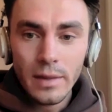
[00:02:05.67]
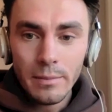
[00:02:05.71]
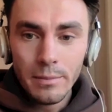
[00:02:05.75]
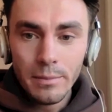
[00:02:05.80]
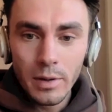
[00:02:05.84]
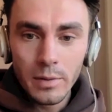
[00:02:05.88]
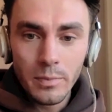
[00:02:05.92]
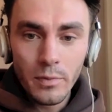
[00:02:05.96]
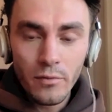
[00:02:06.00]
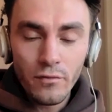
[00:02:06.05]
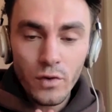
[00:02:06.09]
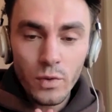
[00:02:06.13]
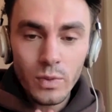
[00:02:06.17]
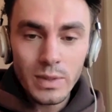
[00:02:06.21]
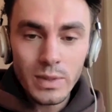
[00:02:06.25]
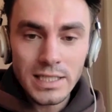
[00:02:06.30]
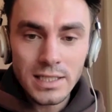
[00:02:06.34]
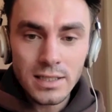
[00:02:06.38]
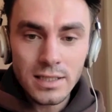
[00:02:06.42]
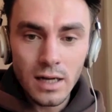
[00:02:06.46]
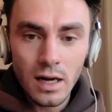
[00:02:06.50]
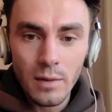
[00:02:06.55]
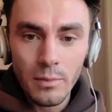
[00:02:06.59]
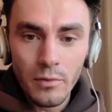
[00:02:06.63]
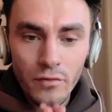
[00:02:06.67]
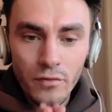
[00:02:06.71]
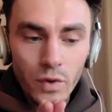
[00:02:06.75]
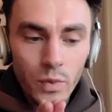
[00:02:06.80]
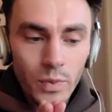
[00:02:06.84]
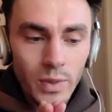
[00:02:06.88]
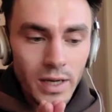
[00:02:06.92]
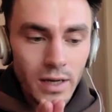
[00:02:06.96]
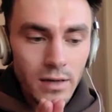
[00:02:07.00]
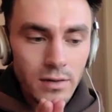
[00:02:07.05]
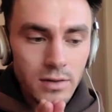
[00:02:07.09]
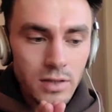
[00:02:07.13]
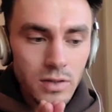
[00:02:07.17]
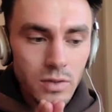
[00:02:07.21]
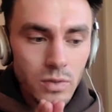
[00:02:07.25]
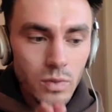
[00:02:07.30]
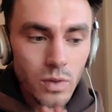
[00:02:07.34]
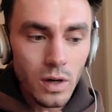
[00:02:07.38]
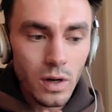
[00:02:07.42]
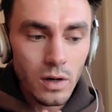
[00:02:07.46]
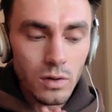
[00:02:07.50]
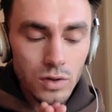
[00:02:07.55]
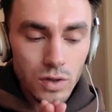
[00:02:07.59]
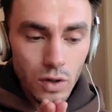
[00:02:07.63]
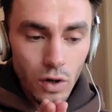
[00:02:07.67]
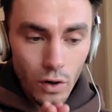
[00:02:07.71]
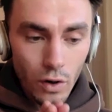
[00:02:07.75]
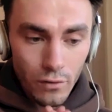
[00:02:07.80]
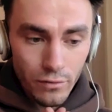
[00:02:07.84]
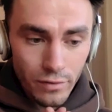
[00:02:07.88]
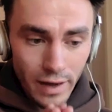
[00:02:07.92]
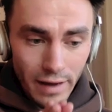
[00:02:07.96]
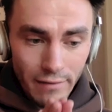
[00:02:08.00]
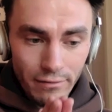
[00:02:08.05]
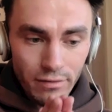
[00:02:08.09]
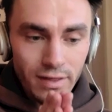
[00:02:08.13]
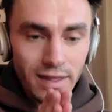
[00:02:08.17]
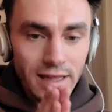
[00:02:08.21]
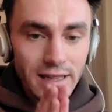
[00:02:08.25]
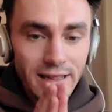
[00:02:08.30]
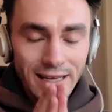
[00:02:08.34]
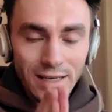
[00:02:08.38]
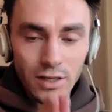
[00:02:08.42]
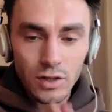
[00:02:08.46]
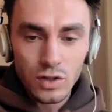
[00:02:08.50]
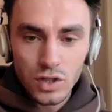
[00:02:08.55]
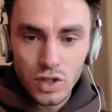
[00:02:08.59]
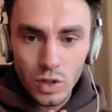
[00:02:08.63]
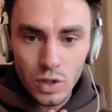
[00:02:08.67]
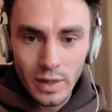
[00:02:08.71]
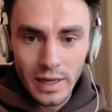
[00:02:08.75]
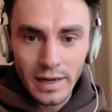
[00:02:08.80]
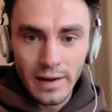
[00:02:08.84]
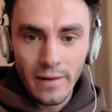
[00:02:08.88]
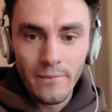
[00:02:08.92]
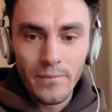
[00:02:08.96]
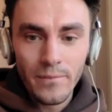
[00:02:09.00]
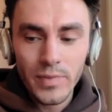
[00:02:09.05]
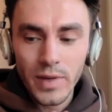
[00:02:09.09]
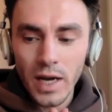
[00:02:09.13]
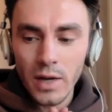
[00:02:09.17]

But before we go into the world of everything that you're doing,